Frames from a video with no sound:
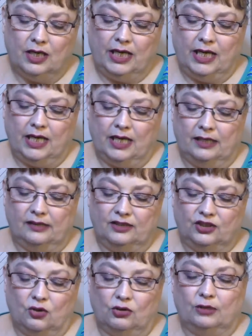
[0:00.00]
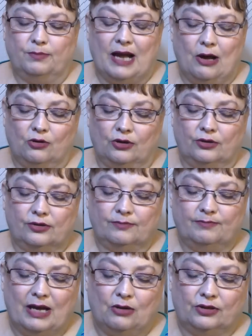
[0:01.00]
in Solar Power
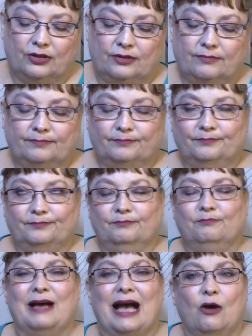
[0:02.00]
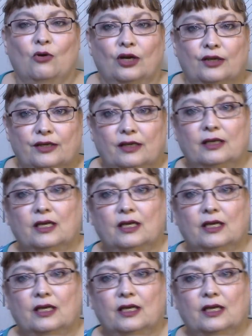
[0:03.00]
Powder Powered.